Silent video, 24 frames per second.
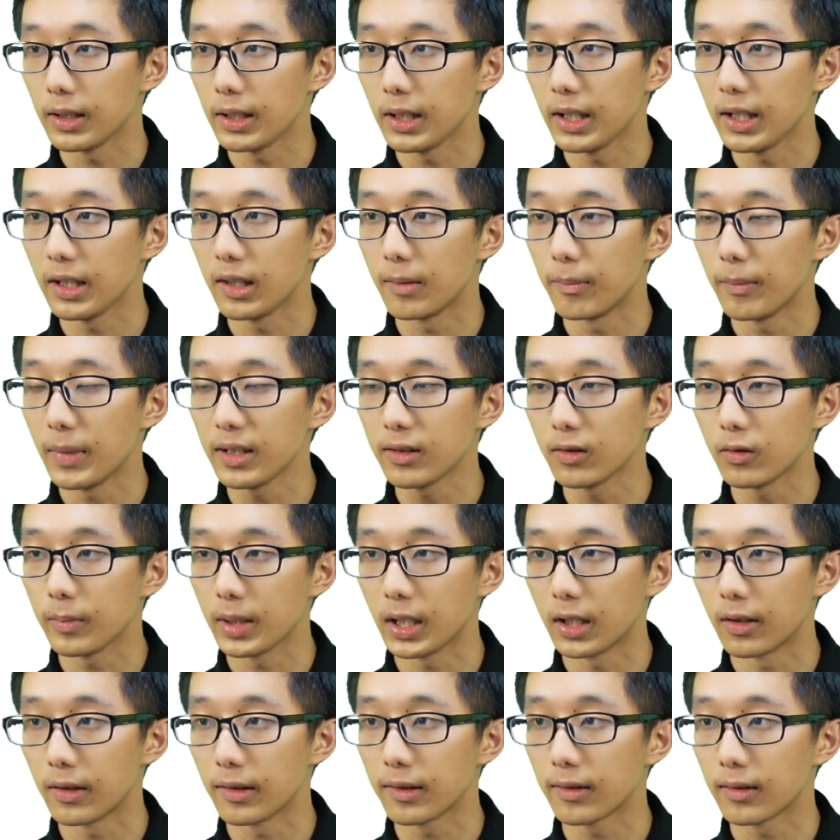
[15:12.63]
In the
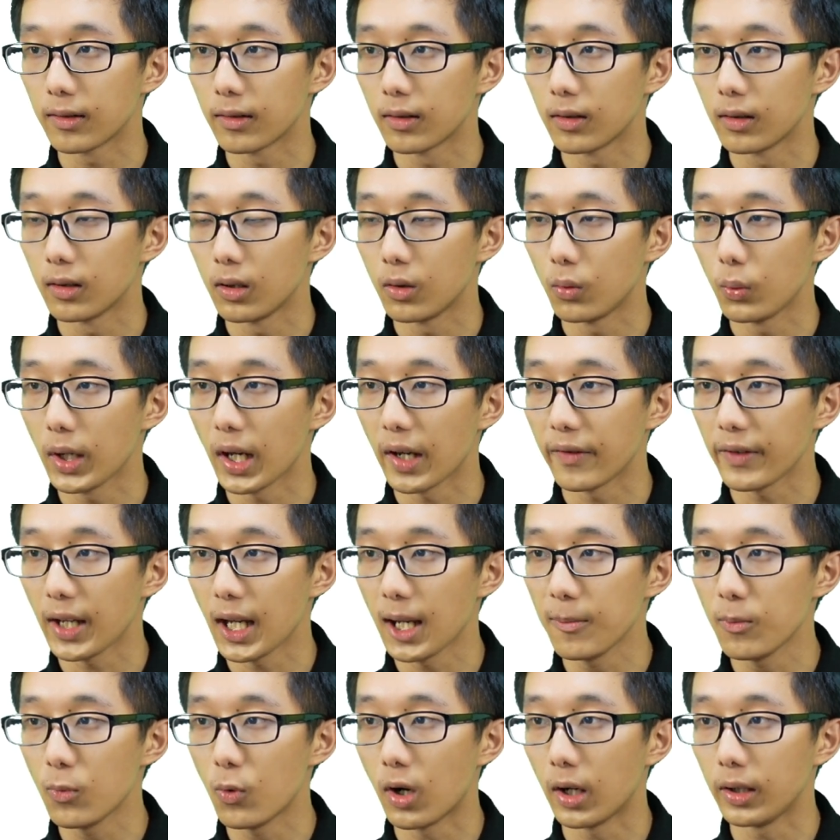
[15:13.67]
mesomeres, we have
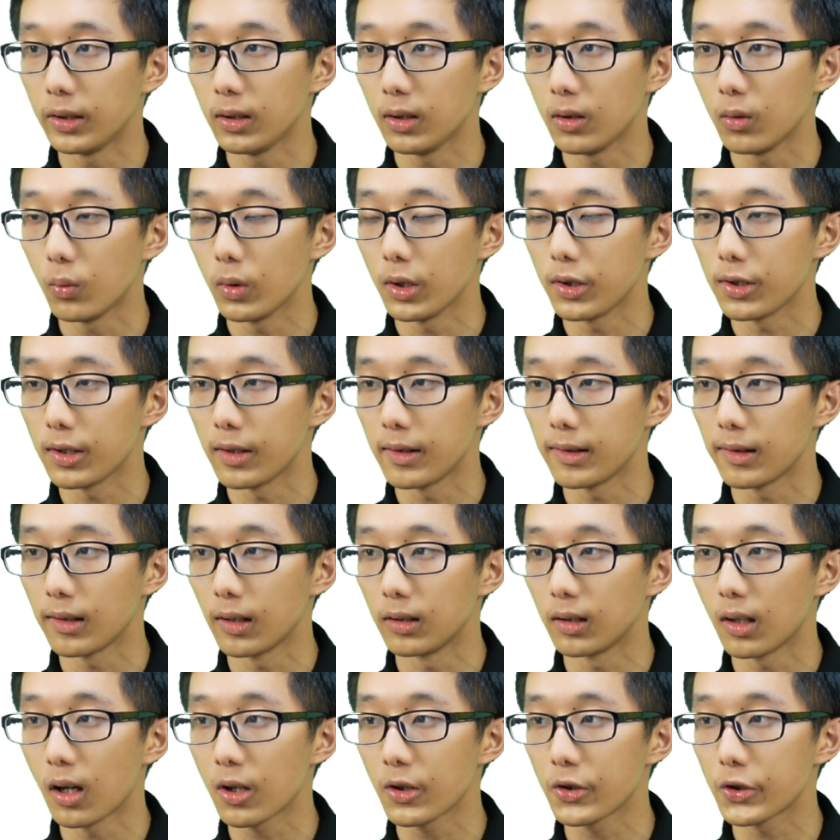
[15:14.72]
M1, which is the
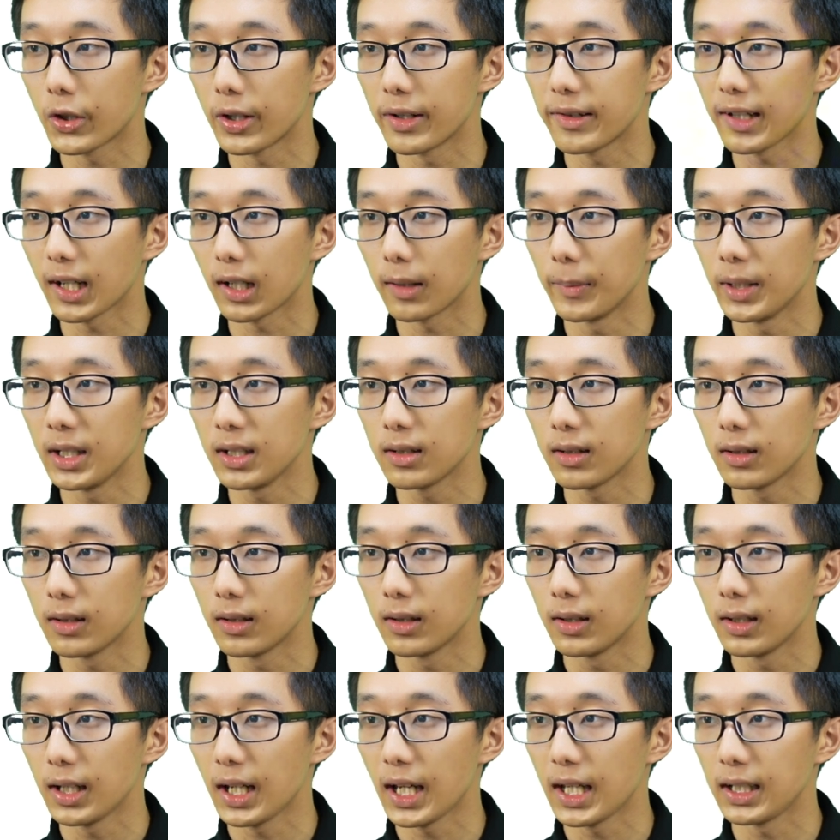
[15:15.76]
larger segment
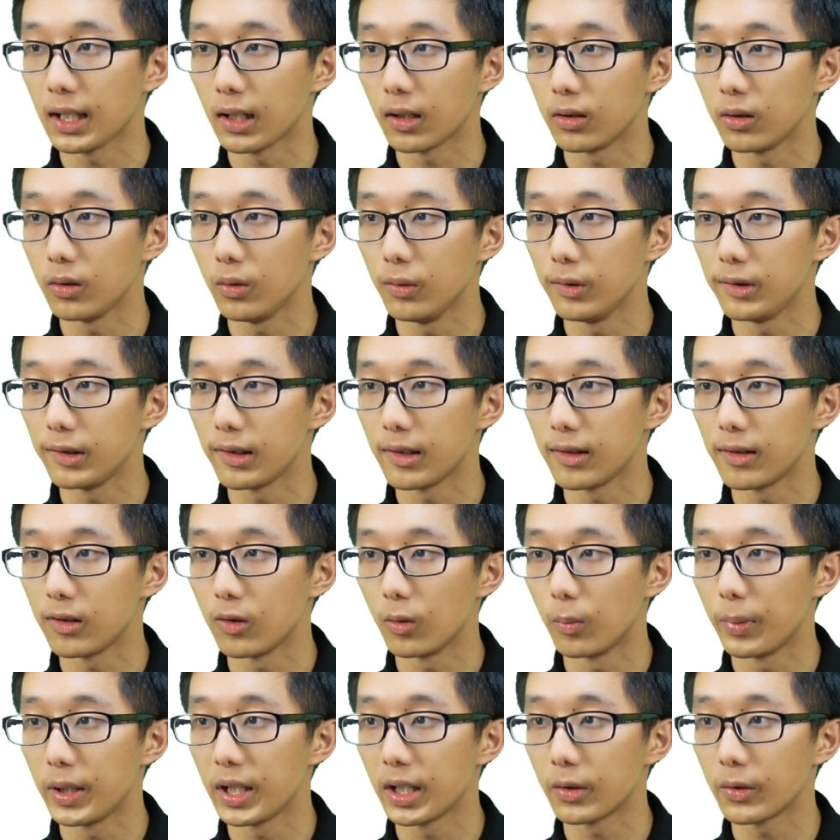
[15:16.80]
and includes the
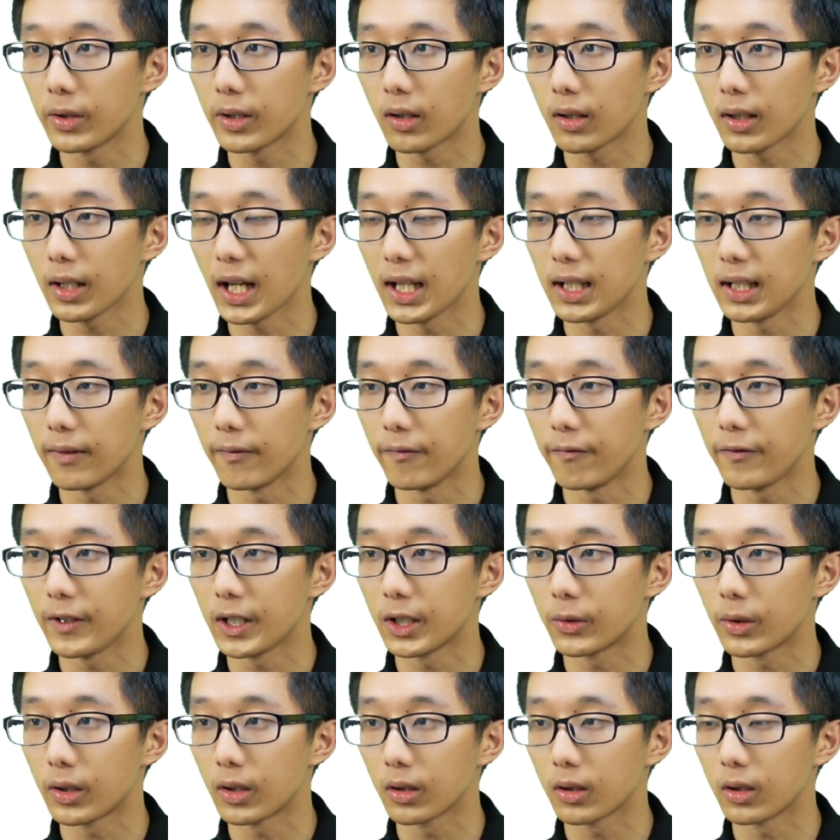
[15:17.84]
superior and
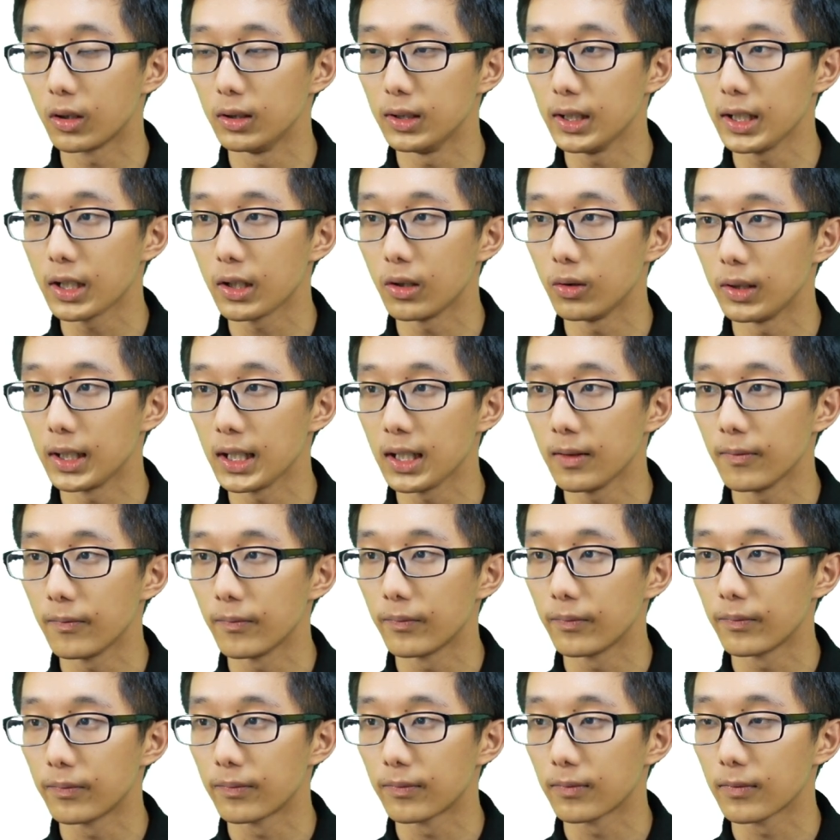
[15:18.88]
inferior colliculi,
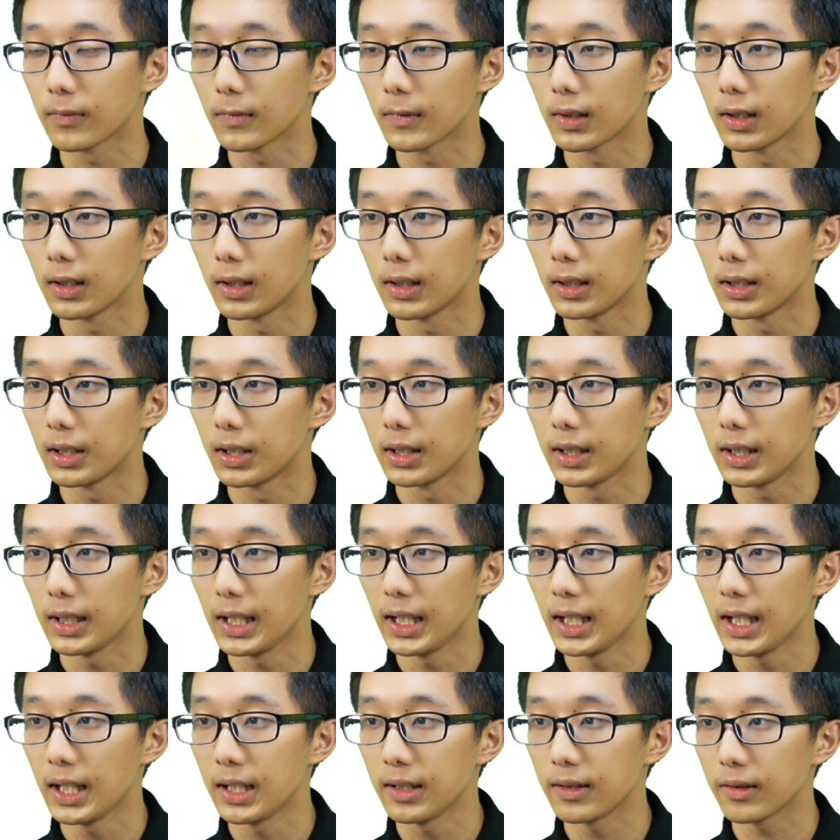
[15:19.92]

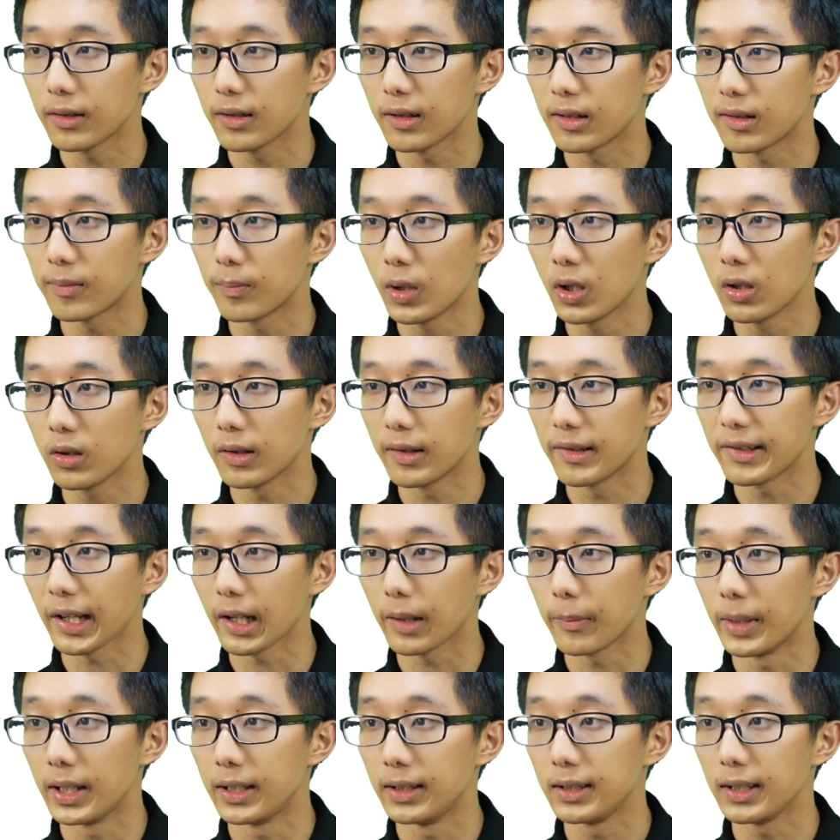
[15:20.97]
and the smaller
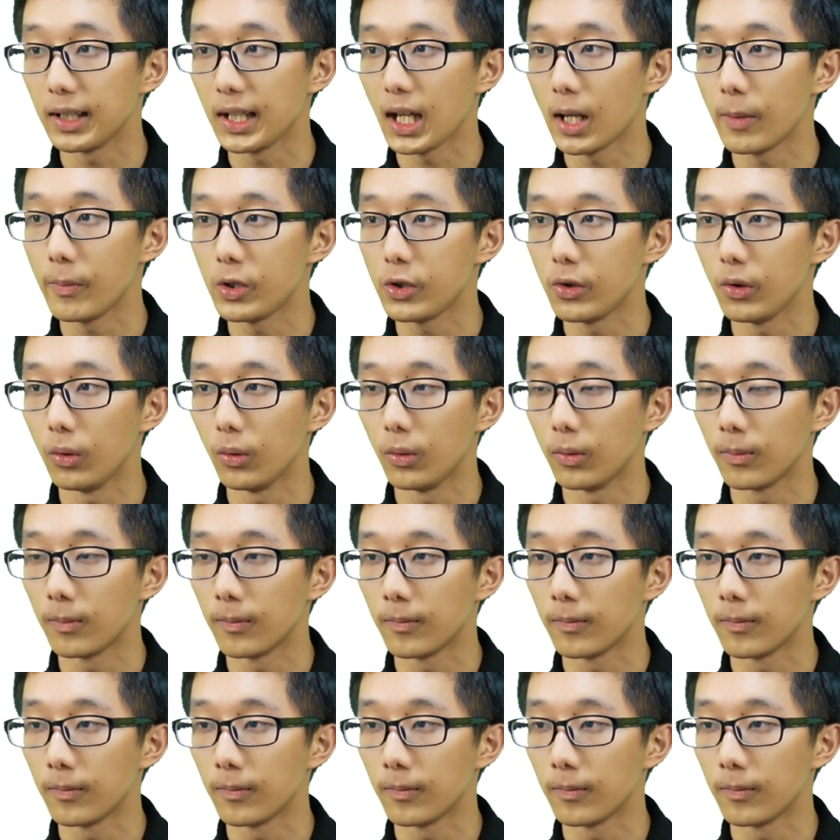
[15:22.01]
segment M2.